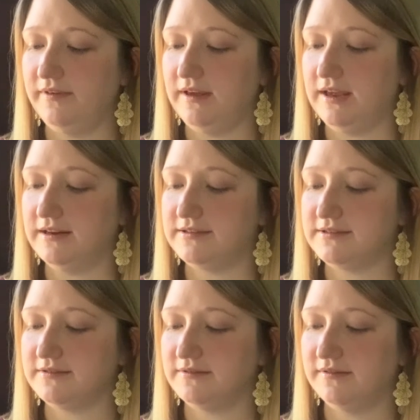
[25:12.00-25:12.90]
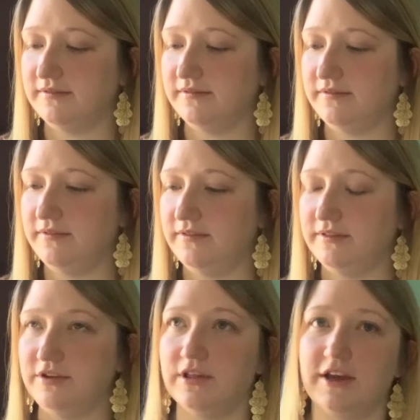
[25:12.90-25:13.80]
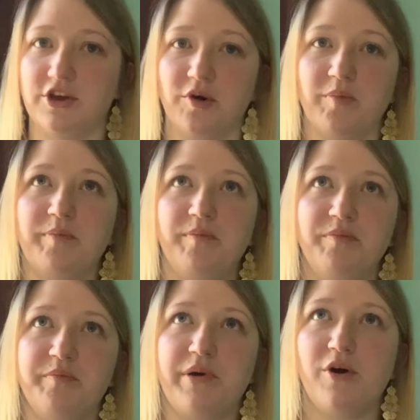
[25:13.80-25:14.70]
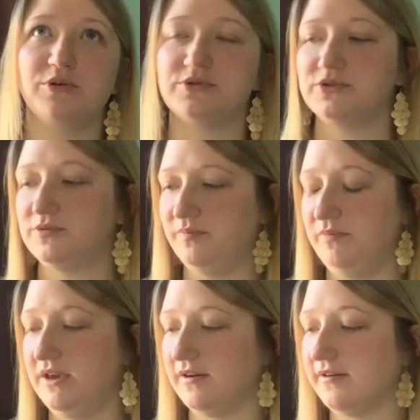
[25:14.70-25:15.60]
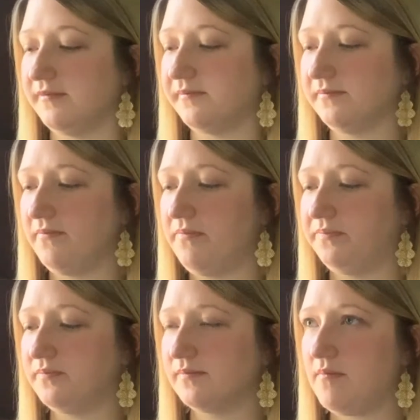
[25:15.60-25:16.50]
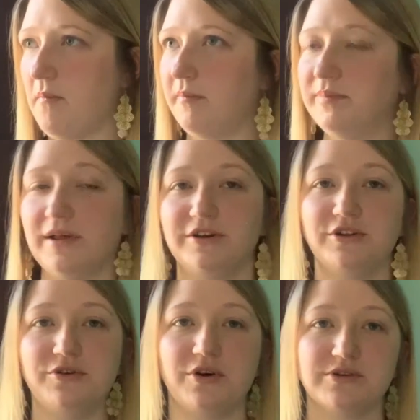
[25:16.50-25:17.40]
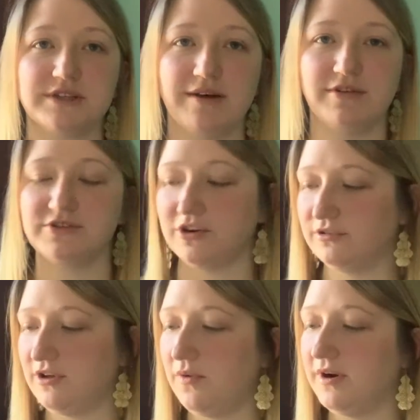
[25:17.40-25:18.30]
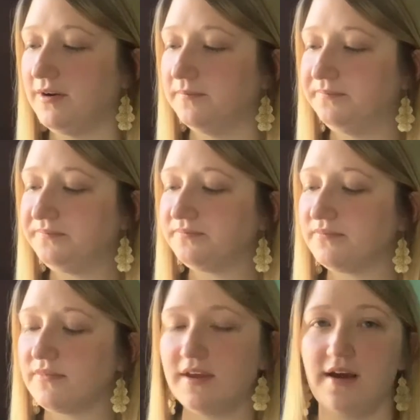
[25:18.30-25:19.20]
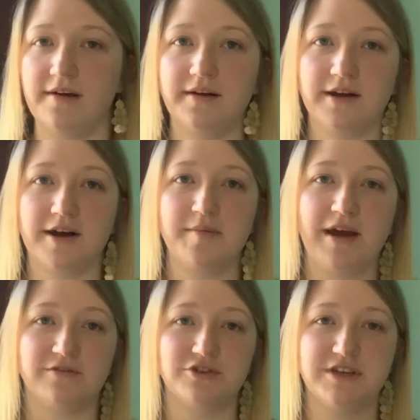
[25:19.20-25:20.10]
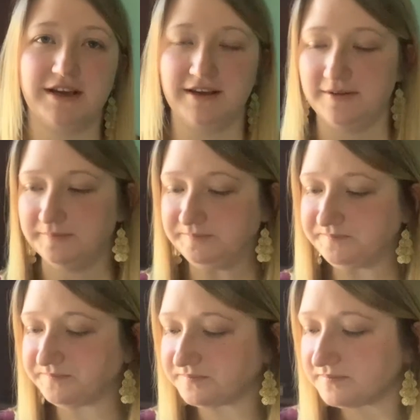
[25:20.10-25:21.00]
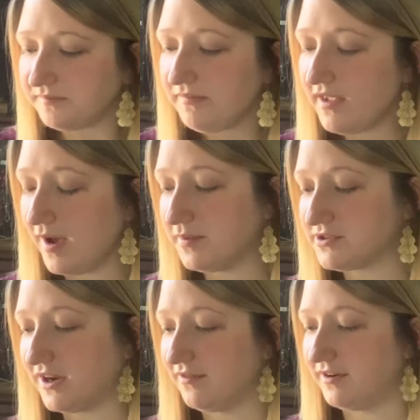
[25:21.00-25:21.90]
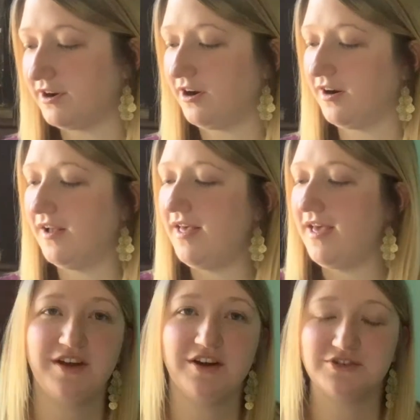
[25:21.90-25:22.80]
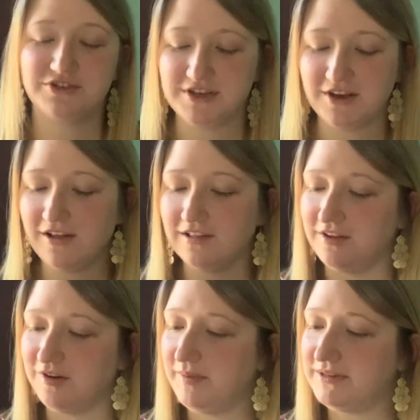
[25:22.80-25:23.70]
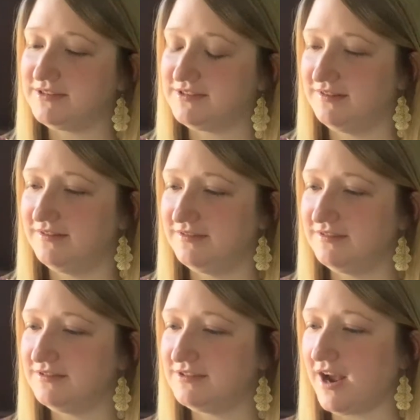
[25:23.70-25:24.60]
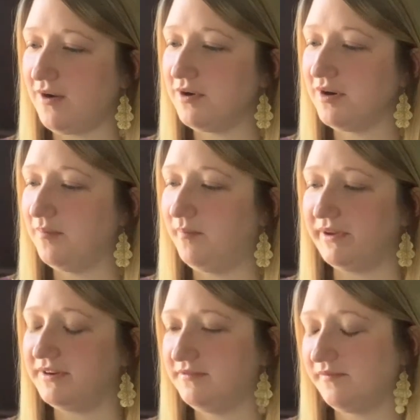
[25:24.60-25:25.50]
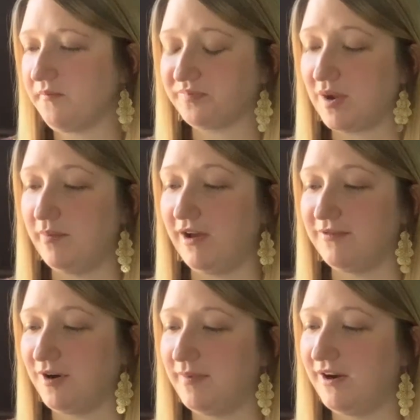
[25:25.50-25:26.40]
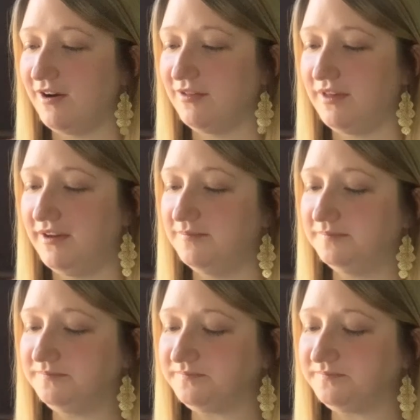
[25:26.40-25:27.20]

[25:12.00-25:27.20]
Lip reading: it, like, your post-meal blood glucose levels are lower after taking apple cider vinegar. They're still a little bit sour, but by far better than